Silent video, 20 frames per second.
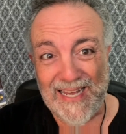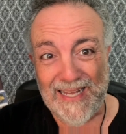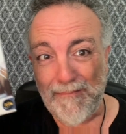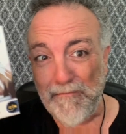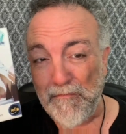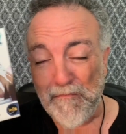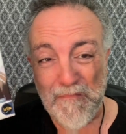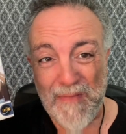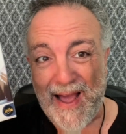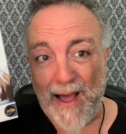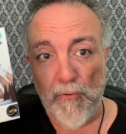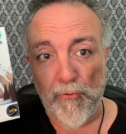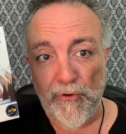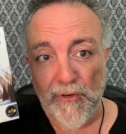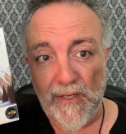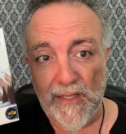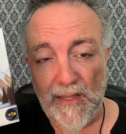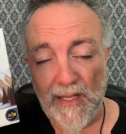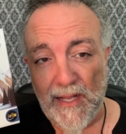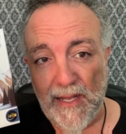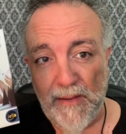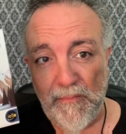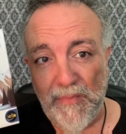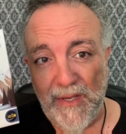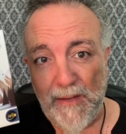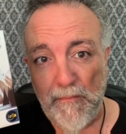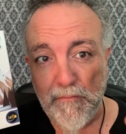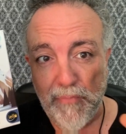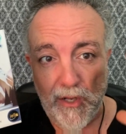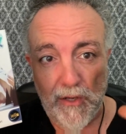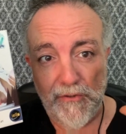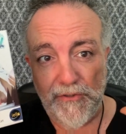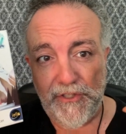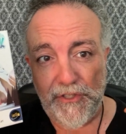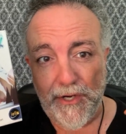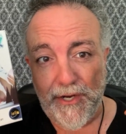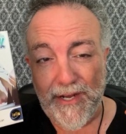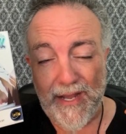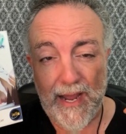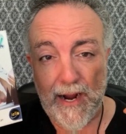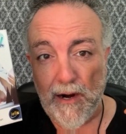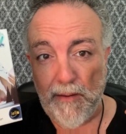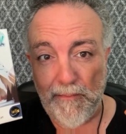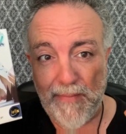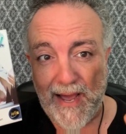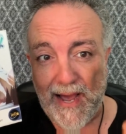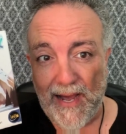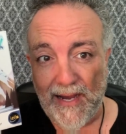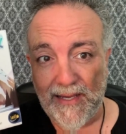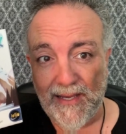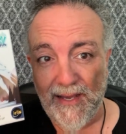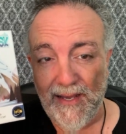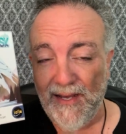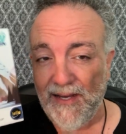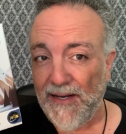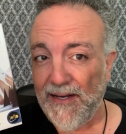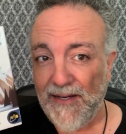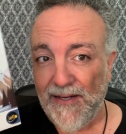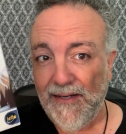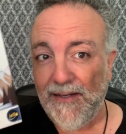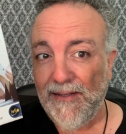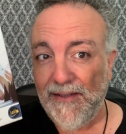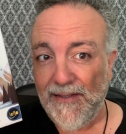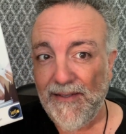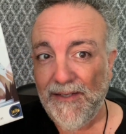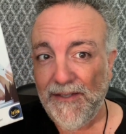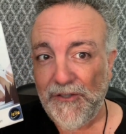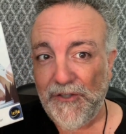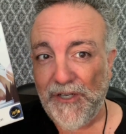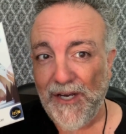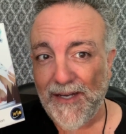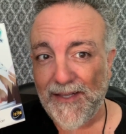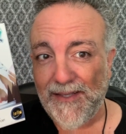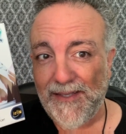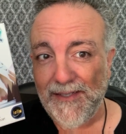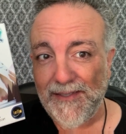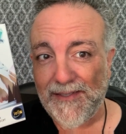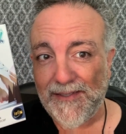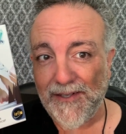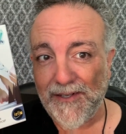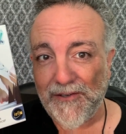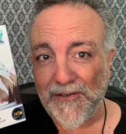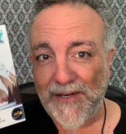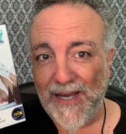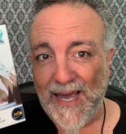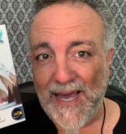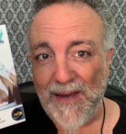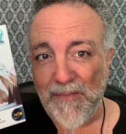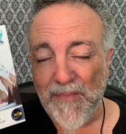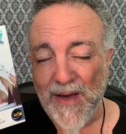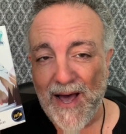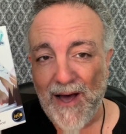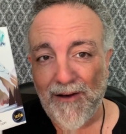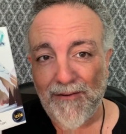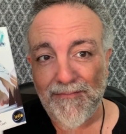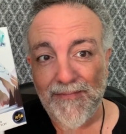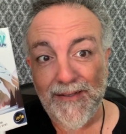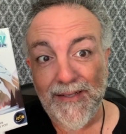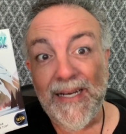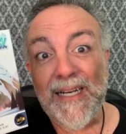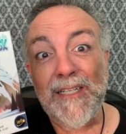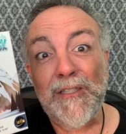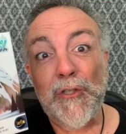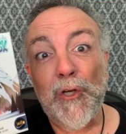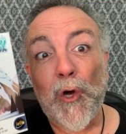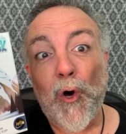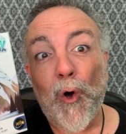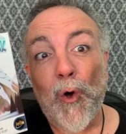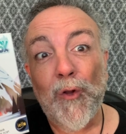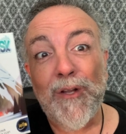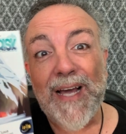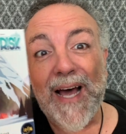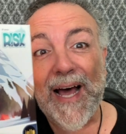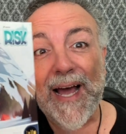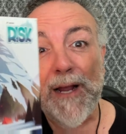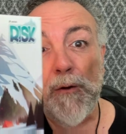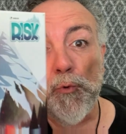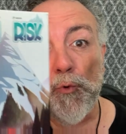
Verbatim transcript: mountain climbing blows your hair back, check this little game out. It's called High